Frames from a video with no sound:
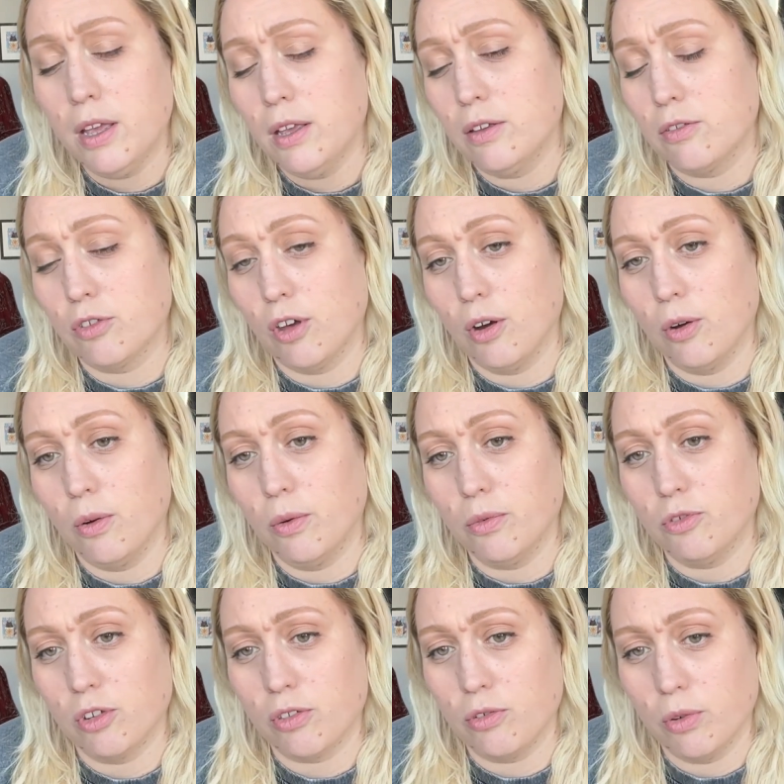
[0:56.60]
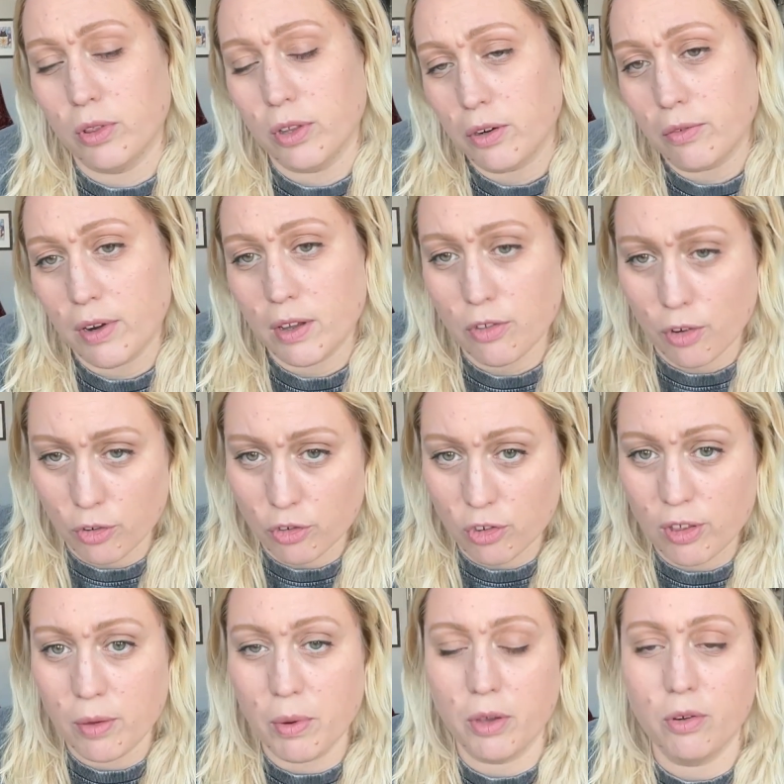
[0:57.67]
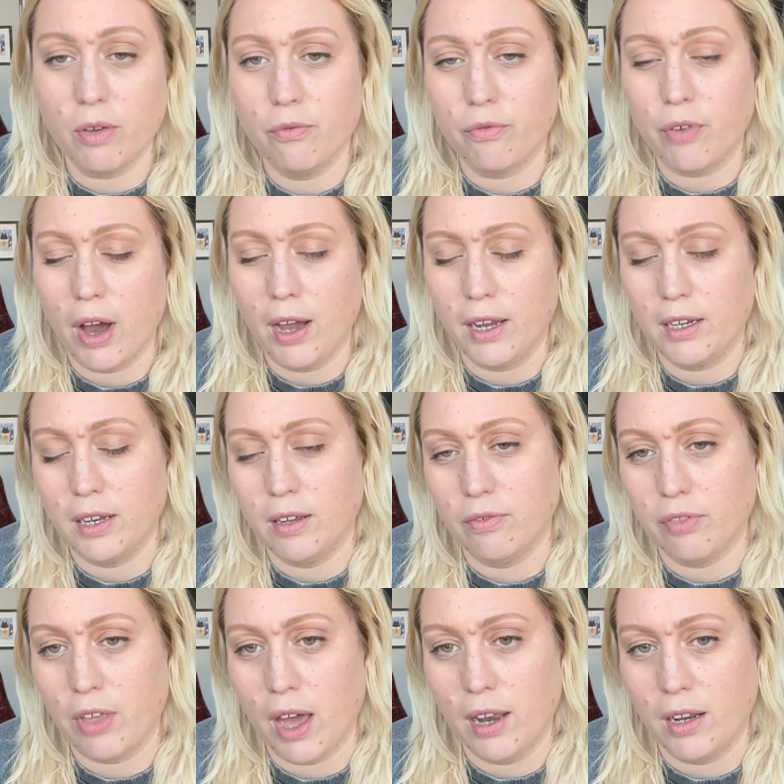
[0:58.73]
So just do a little research, see what you can find if that